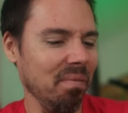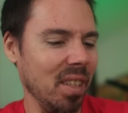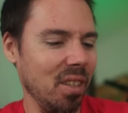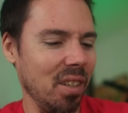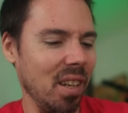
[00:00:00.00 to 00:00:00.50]

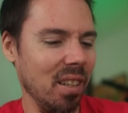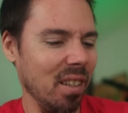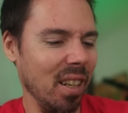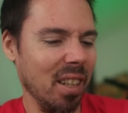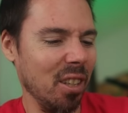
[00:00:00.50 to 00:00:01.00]
it's
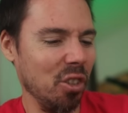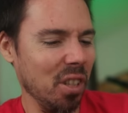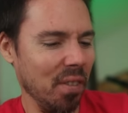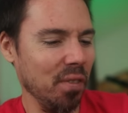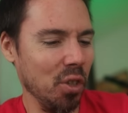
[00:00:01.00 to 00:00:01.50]
not like the
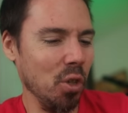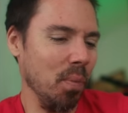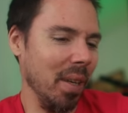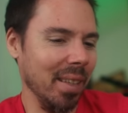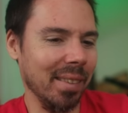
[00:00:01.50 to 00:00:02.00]
stiff
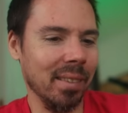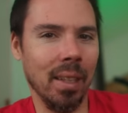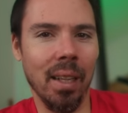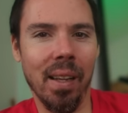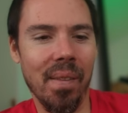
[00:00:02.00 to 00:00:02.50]
zoom. Eh.
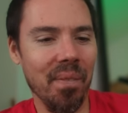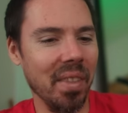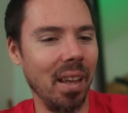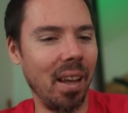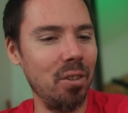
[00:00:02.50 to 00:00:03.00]

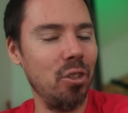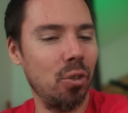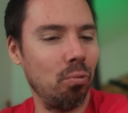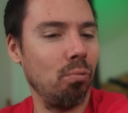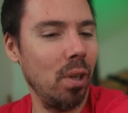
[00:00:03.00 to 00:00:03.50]
I
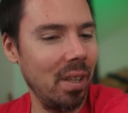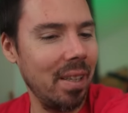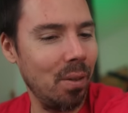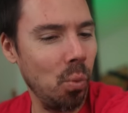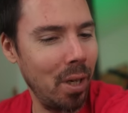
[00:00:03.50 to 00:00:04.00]
just
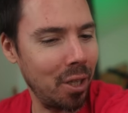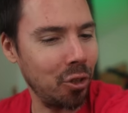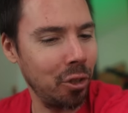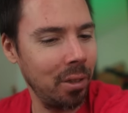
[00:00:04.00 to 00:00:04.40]
really wish